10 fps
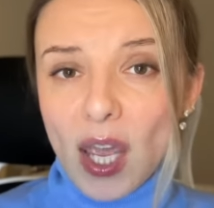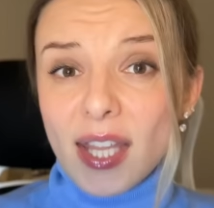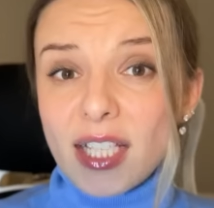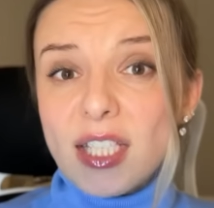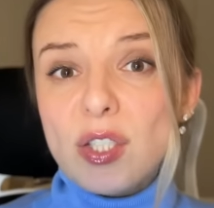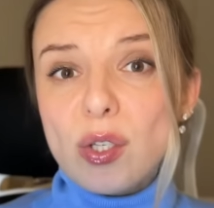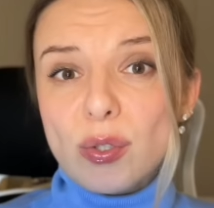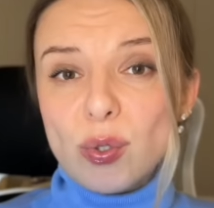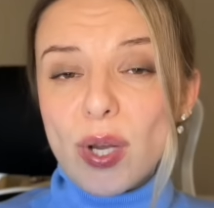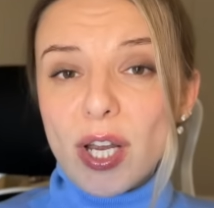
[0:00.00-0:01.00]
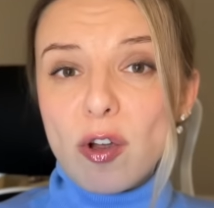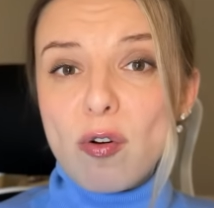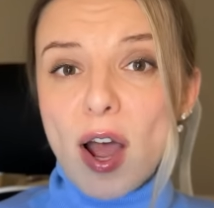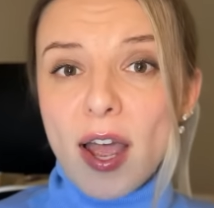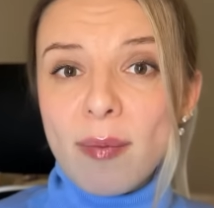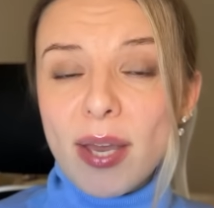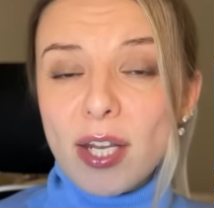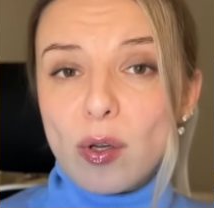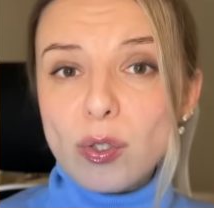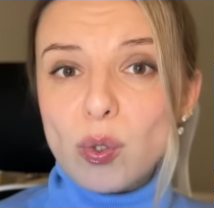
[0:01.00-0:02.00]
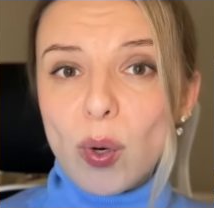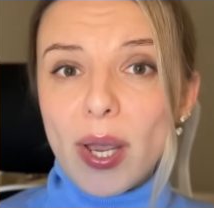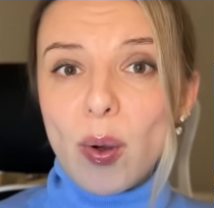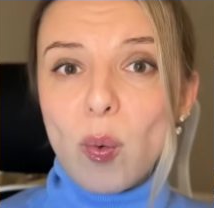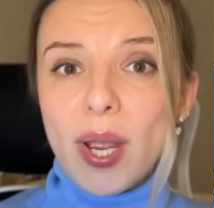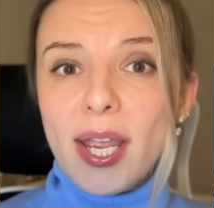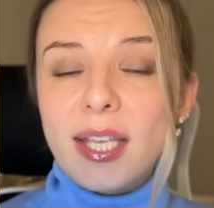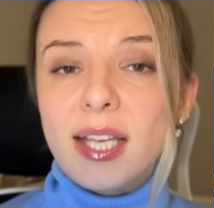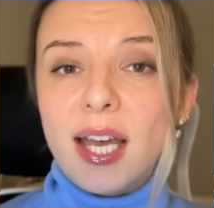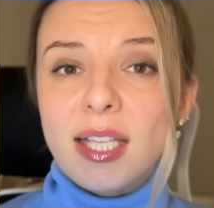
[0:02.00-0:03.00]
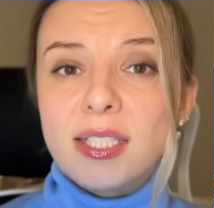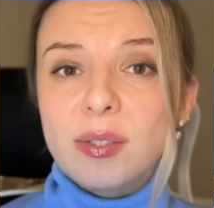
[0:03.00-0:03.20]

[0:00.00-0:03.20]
This is also a crime and also a way that